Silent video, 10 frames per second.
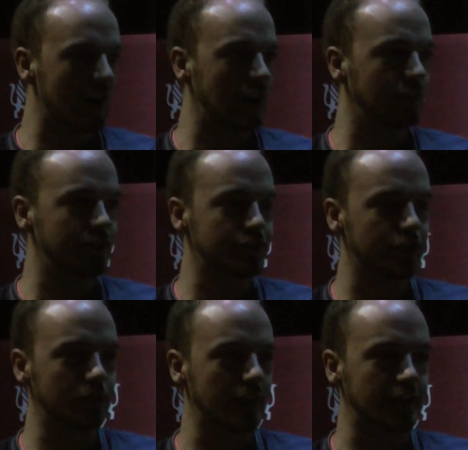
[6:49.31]
that I love to
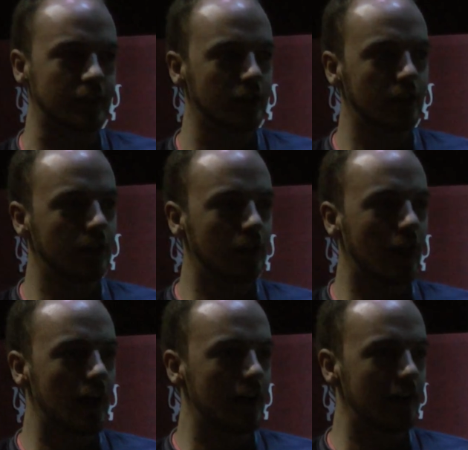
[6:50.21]
do. Like,
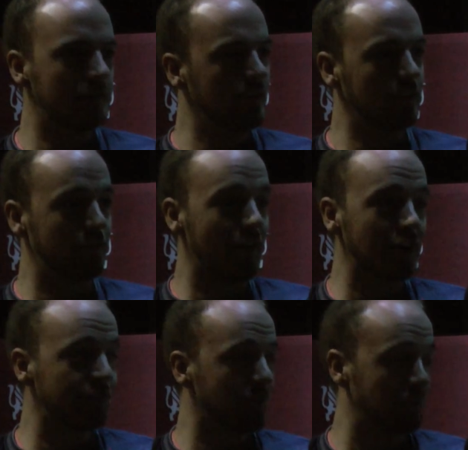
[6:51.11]

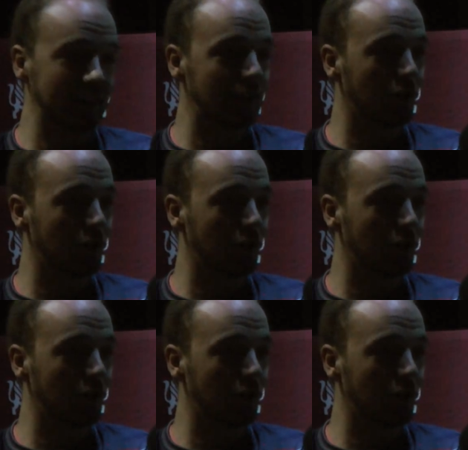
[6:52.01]
very good for blink